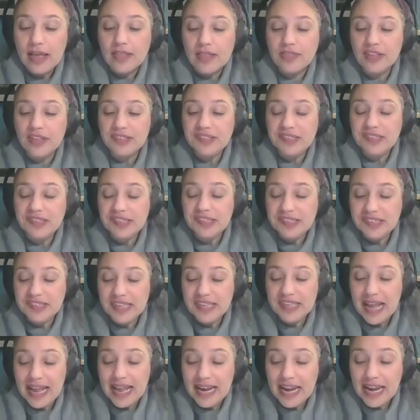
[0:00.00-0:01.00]
The
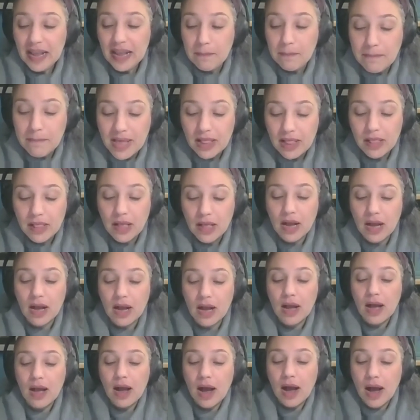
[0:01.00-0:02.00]
sustaining
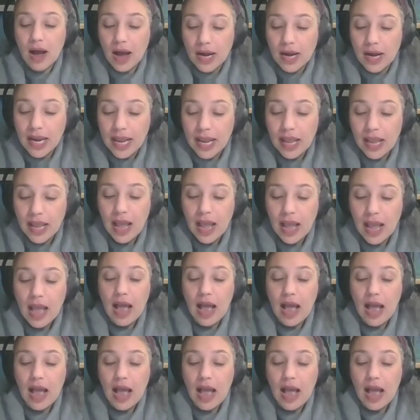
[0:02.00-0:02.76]
milk, honey,